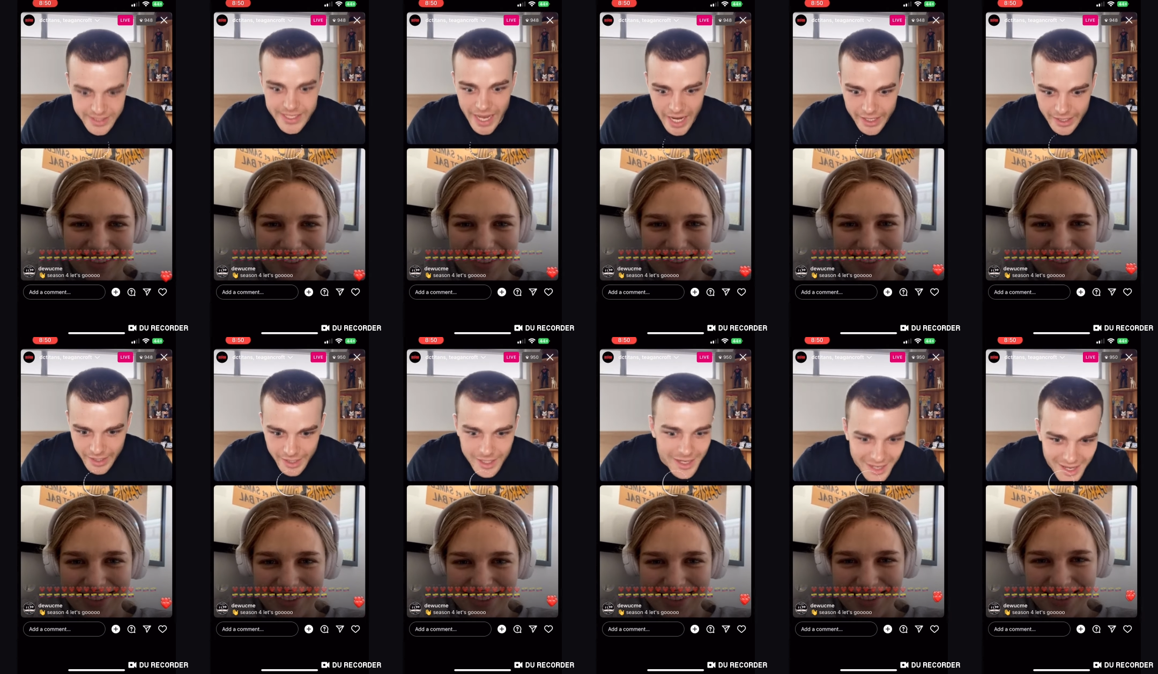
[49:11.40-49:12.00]
Speaker 1: stares
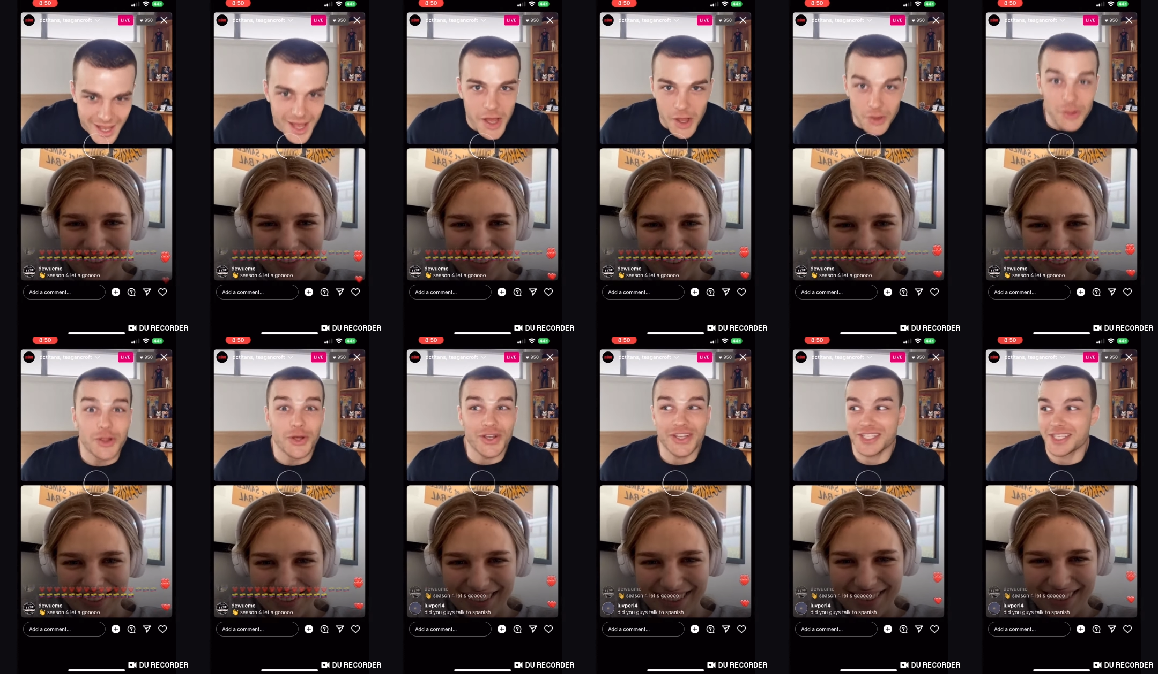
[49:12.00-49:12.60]
at it,
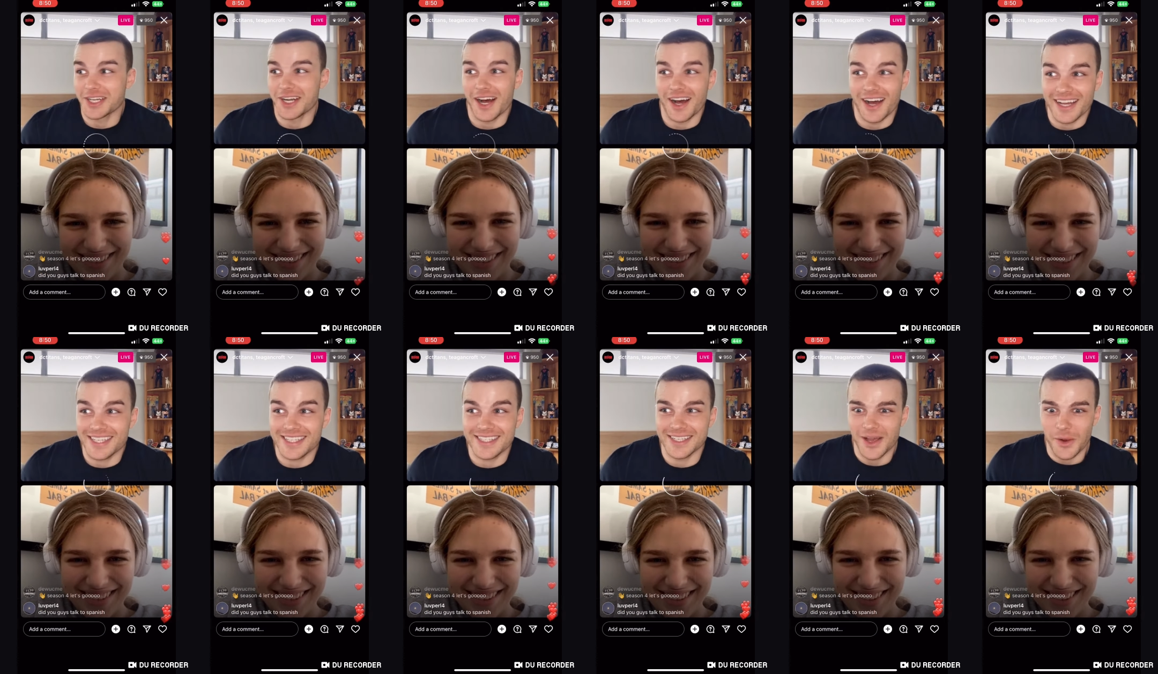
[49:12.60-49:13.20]
looks at
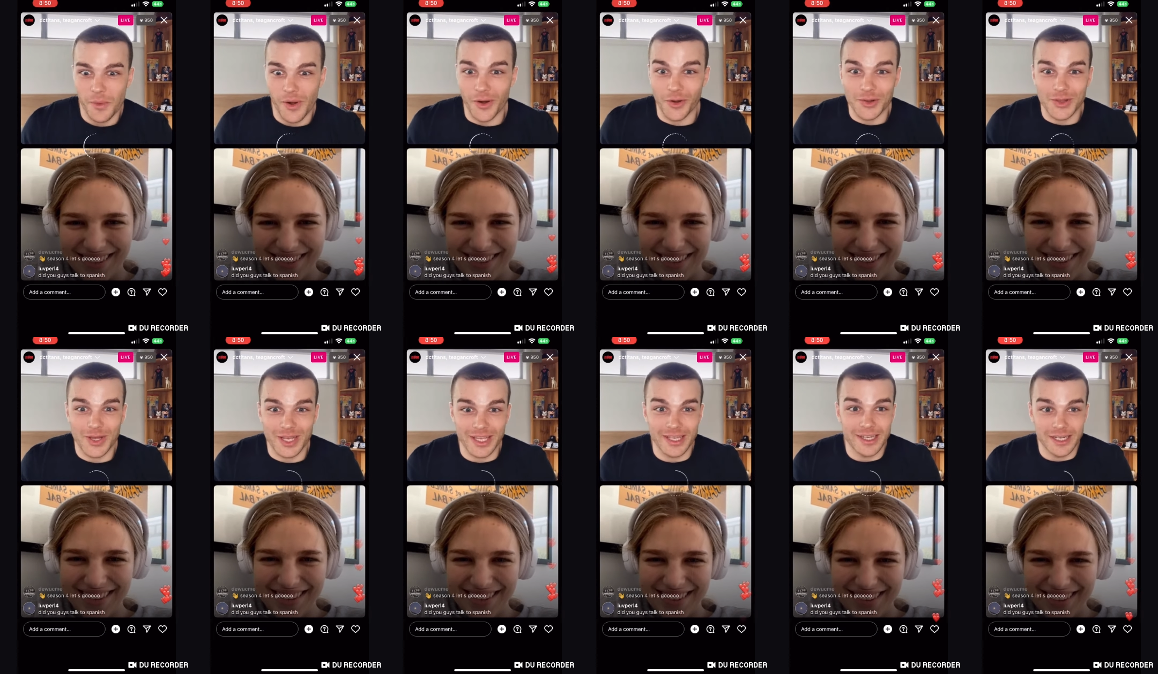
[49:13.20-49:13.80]
us.
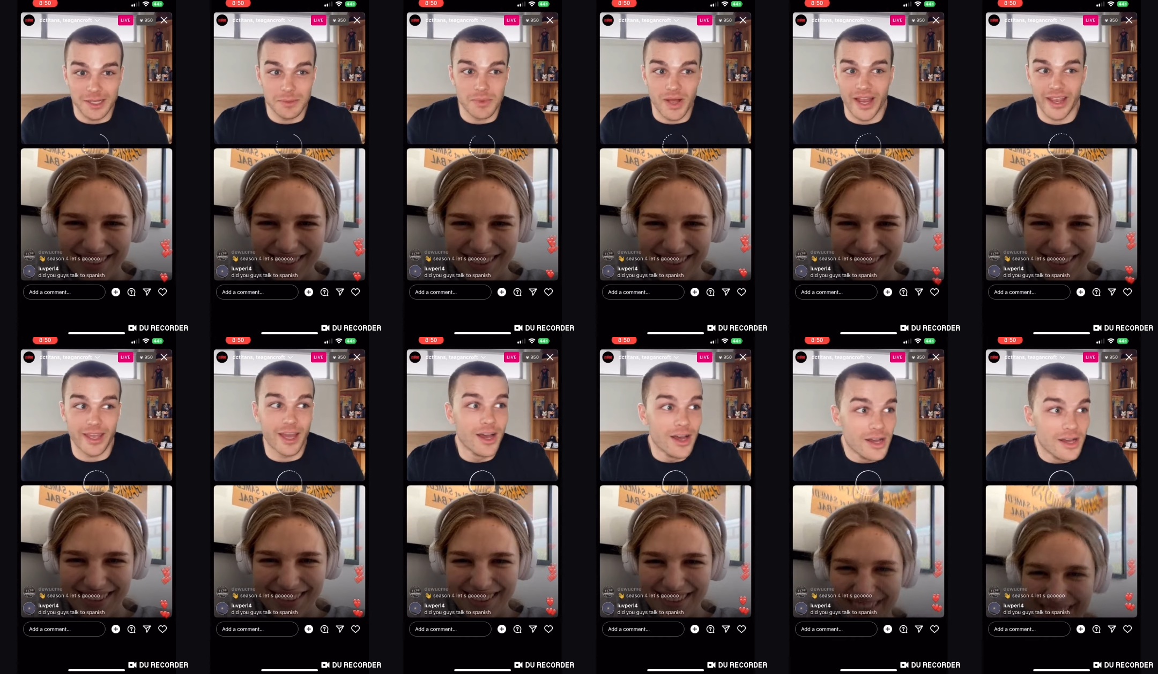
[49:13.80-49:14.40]
We're all looking at him
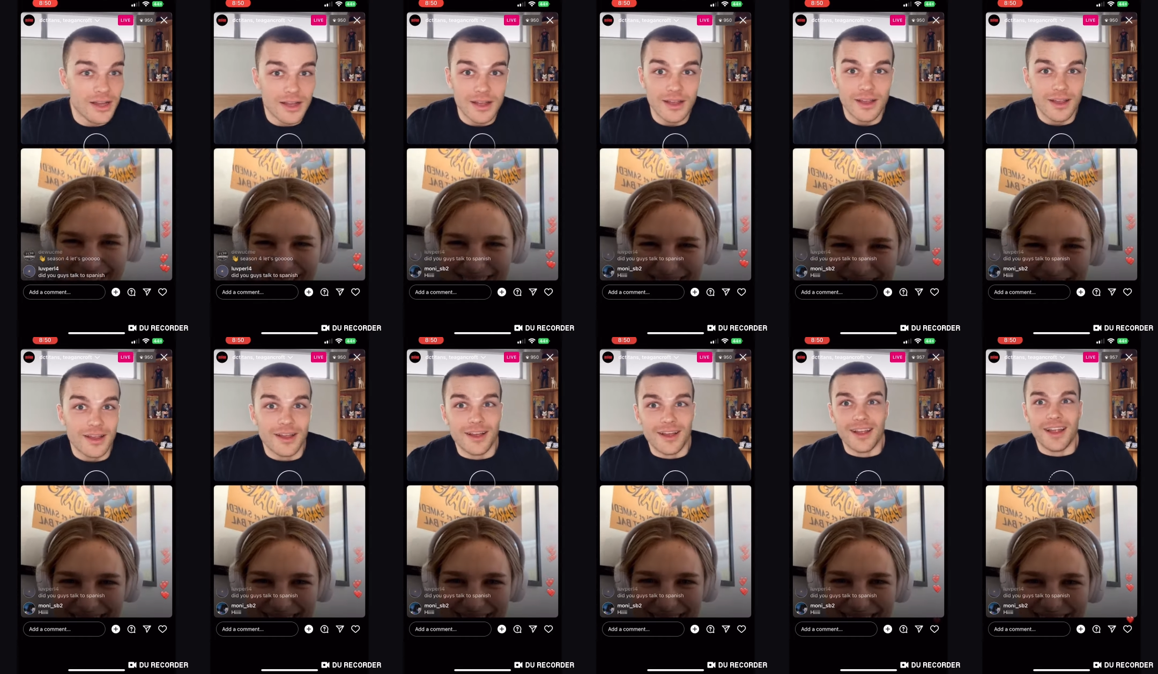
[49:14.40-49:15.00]
like,
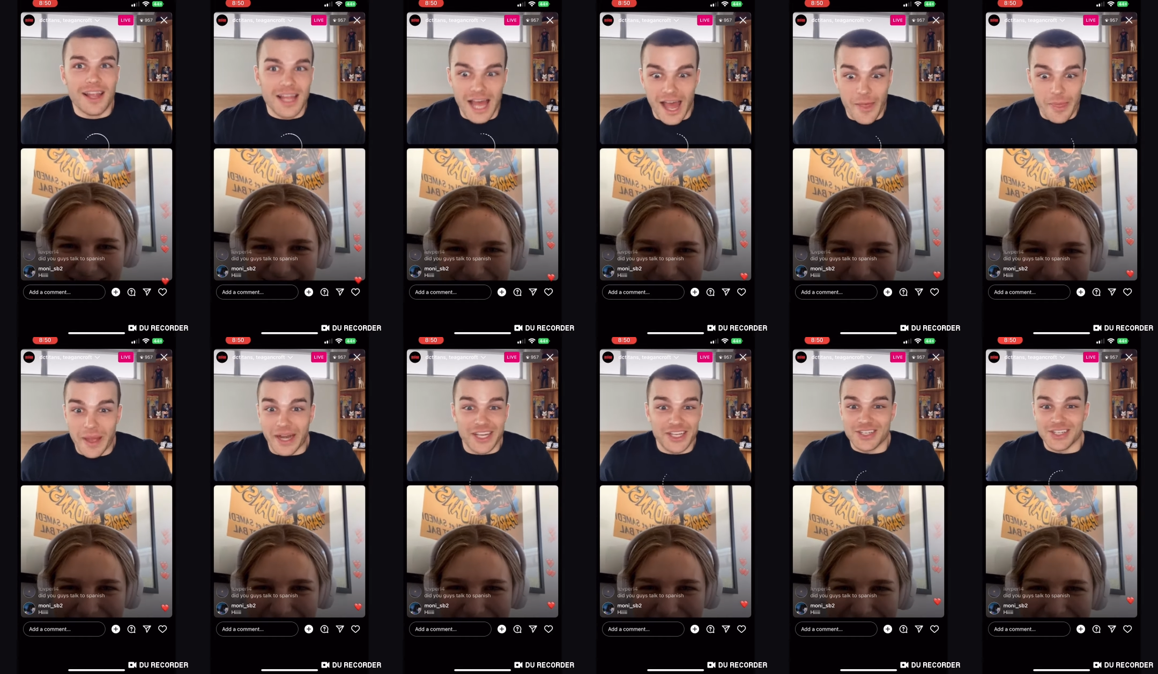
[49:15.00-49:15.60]

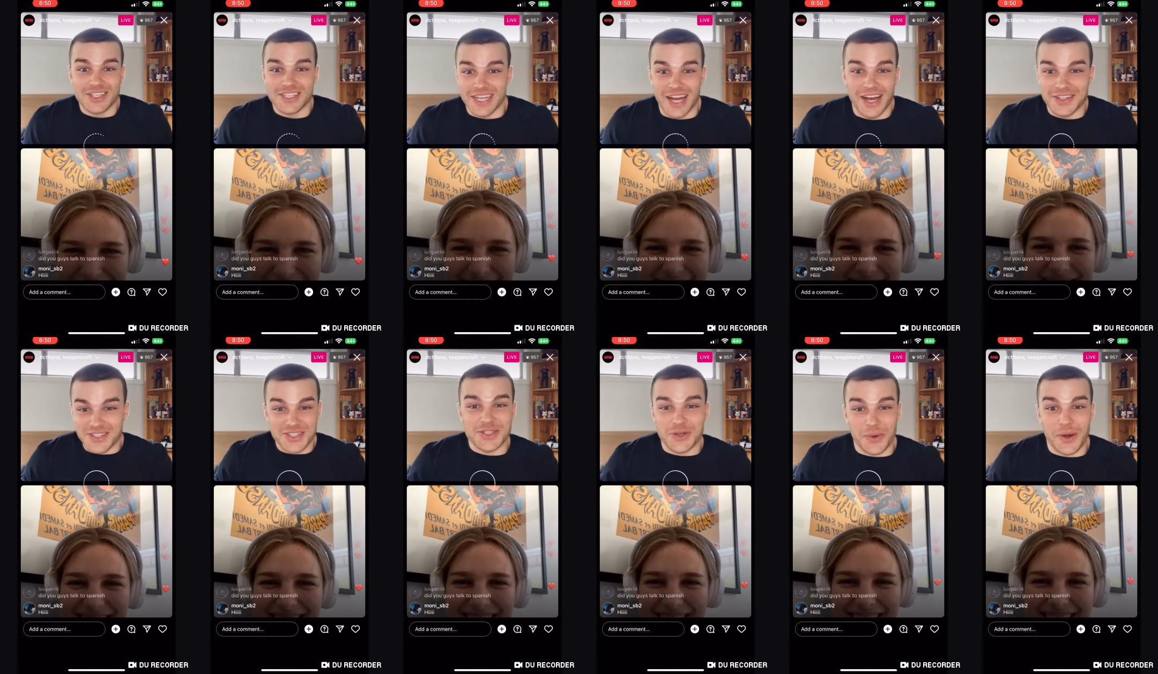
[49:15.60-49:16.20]
and then he just
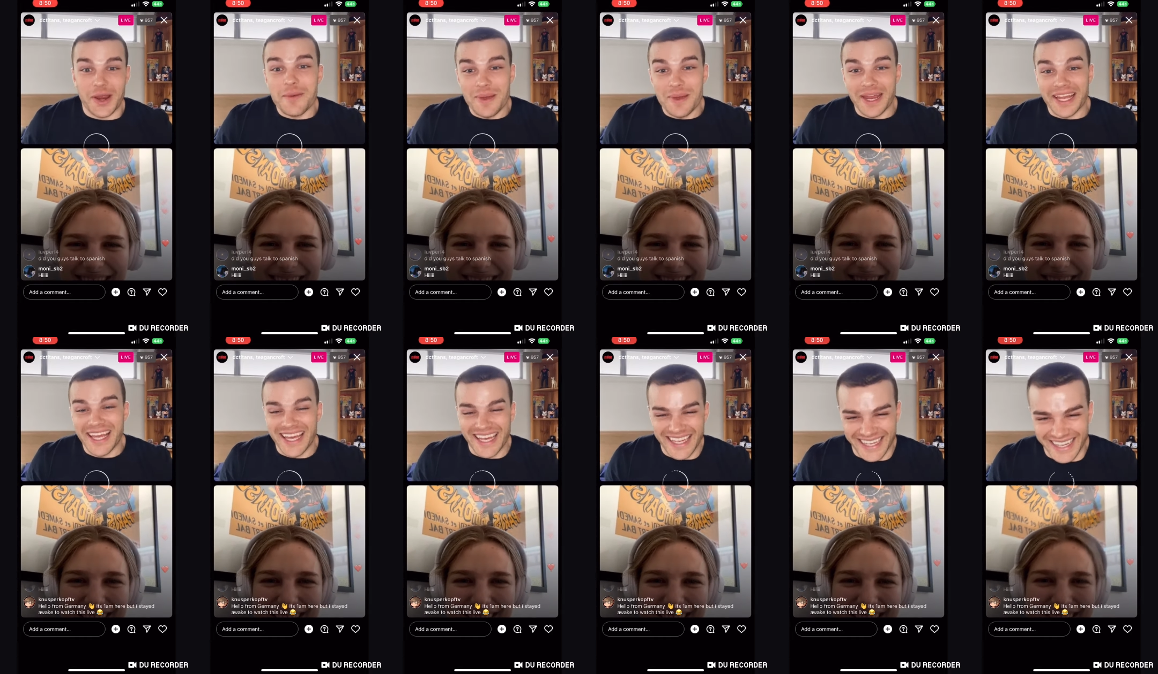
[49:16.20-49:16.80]
starts
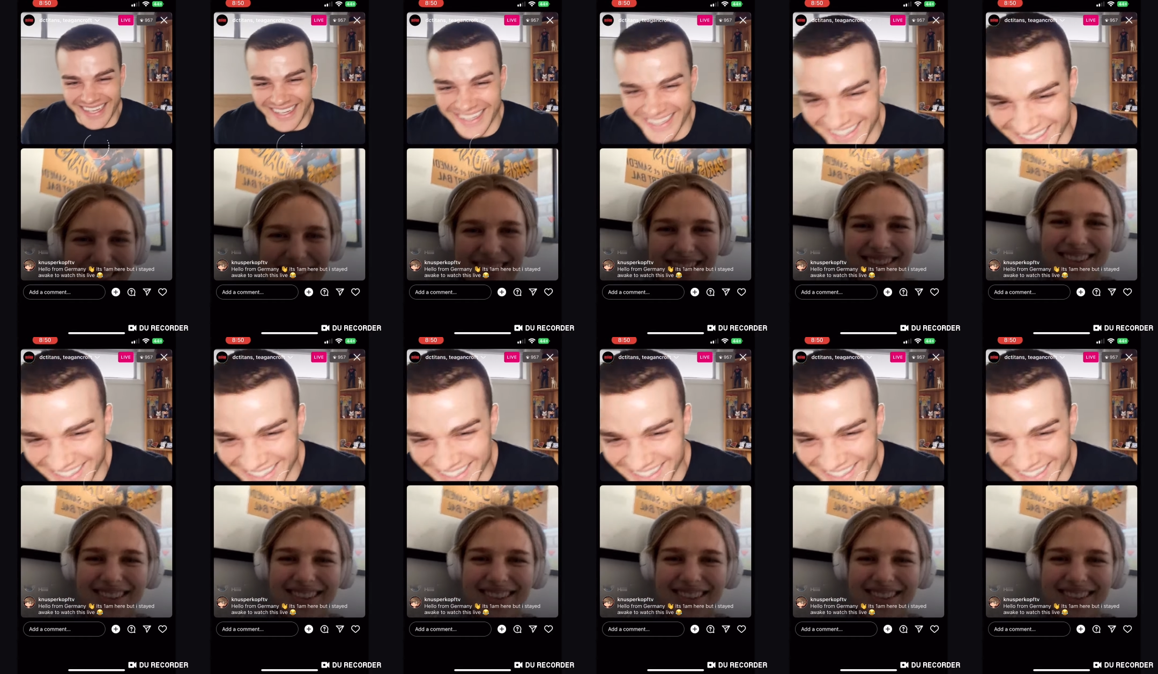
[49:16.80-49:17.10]
screaming. He's